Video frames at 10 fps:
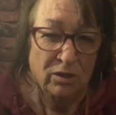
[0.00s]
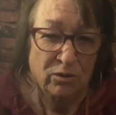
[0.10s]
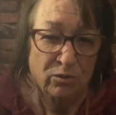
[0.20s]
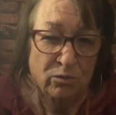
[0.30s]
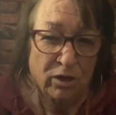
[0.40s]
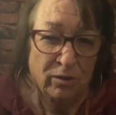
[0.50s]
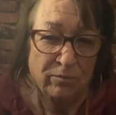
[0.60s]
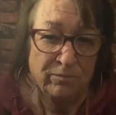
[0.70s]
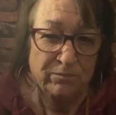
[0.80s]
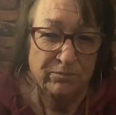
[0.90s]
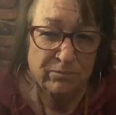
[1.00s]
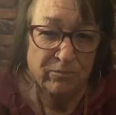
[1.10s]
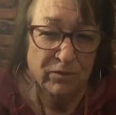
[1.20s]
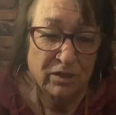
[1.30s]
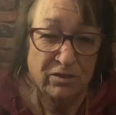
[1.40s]
who uh,
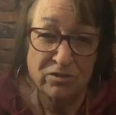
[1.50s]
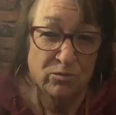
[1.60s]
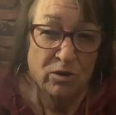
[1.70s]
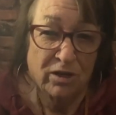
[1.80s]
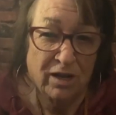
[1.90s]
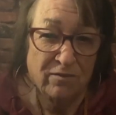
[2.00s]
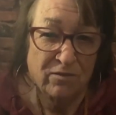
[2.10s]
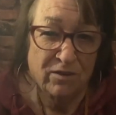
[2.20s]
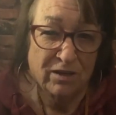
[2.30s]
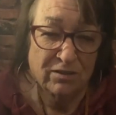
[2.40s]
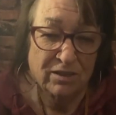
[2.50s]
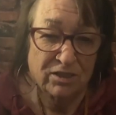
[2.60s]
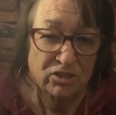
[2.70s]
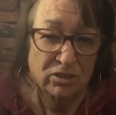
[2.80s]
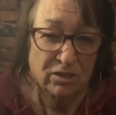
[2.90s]
doesn't want to have the
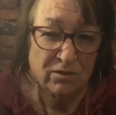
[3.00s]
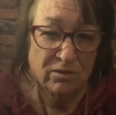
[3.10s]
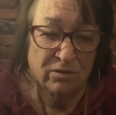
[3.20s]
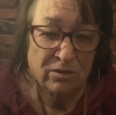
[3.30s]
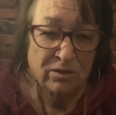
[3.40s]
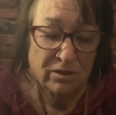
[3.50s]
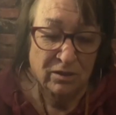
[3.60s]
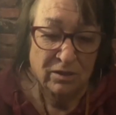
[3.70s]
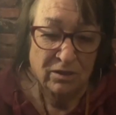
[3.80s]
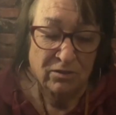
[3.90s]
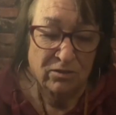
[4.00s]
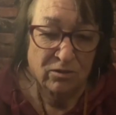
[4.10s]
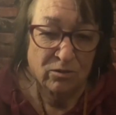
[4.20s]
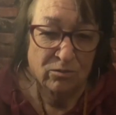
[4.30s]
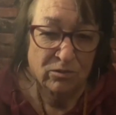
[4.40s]
vaccination either.
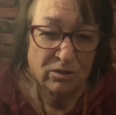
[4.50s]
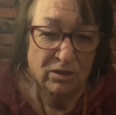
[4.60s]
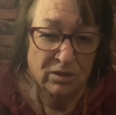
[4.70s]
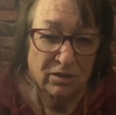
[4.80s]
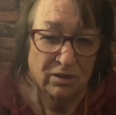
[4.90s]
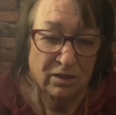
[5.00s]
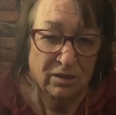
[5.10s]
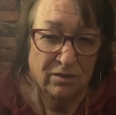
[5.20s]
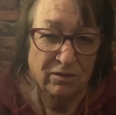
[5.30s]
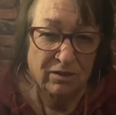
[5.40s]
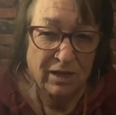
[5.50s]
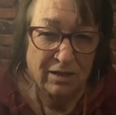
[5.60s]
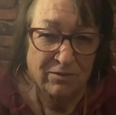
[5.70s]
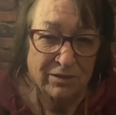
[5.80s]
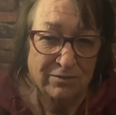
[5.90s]
So uh, there you
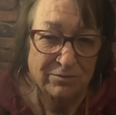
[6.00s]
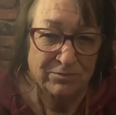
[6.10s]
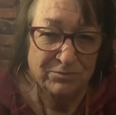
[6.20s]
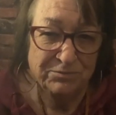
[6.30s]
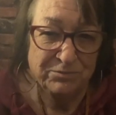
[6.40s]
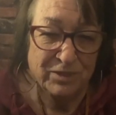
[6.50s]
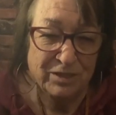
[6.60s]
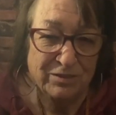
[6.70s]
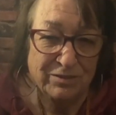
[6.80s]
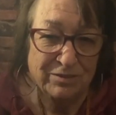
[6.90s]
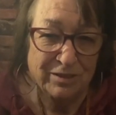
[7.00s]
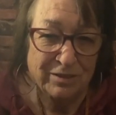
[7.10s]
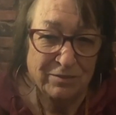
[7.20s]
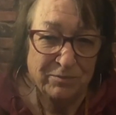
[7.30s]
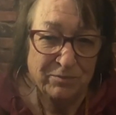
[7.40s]
have it. It's
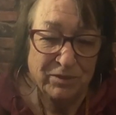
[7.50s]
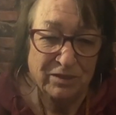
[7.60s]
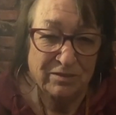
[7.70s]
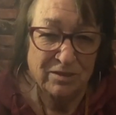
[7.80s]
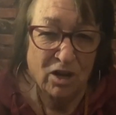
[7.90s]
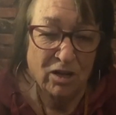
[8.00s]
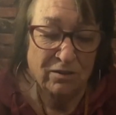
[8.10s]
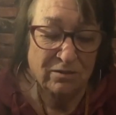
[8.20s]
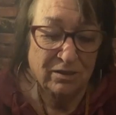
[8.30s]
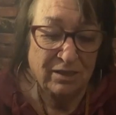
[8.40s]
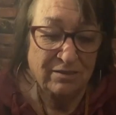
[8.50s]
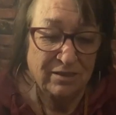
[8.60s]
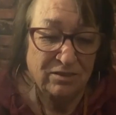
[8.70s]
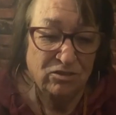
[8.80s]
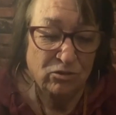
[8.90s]
uh, it's not
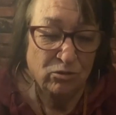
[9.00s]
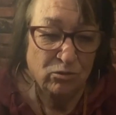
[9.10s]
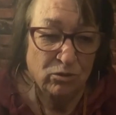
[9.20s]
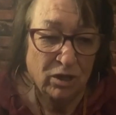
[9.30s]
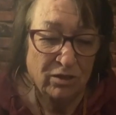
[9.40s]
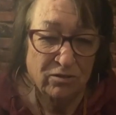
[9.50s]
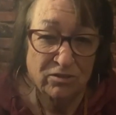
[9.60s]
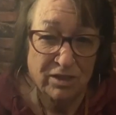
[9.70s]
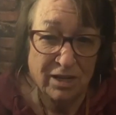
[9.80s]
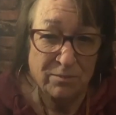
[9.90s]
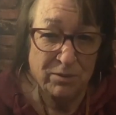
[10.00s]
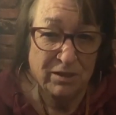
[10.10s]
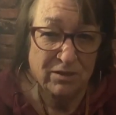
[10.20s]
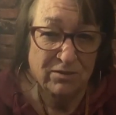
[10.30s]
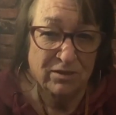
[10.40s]
easy to understand
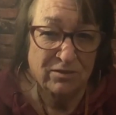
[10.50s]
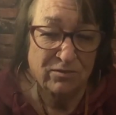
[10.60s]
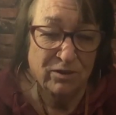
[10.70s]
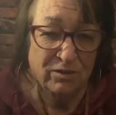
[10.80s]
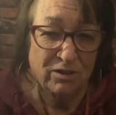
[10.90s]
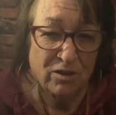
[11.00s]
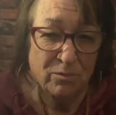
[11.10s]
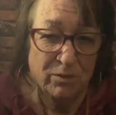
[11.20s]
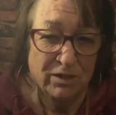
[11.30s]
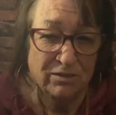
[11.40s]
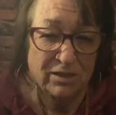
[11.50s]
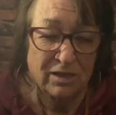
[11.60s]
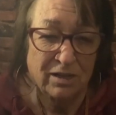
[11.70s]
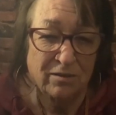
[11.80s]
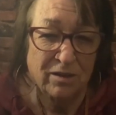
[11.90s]
because it's very complex,
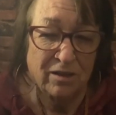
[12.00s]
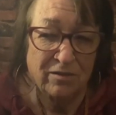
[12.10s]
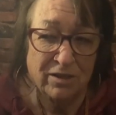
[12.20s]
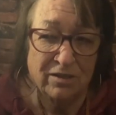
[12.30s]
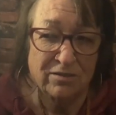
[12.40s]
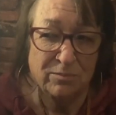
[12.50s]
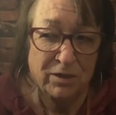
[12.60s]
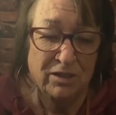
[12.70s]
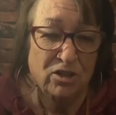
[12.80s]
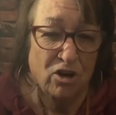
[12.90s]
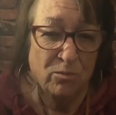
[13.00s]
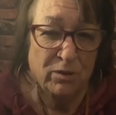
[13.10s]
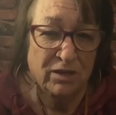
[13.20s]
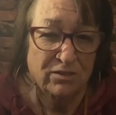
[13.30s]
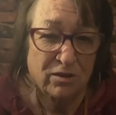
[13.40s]
and I, I think it's made
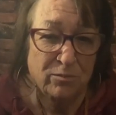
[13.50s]
complex on